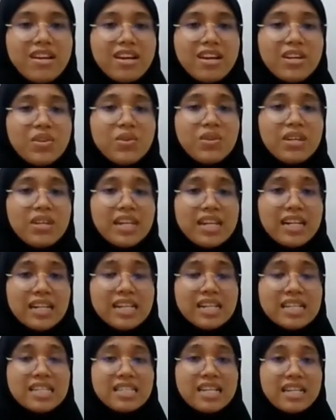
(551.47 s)
a
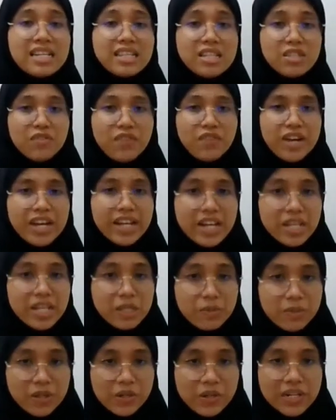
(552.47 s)
uniquely satisfying
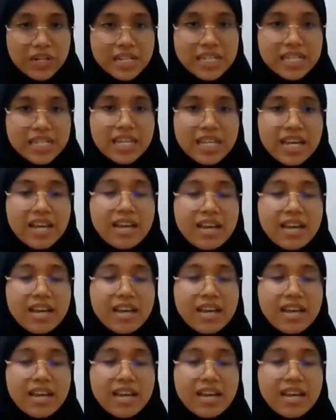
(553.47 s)
experience.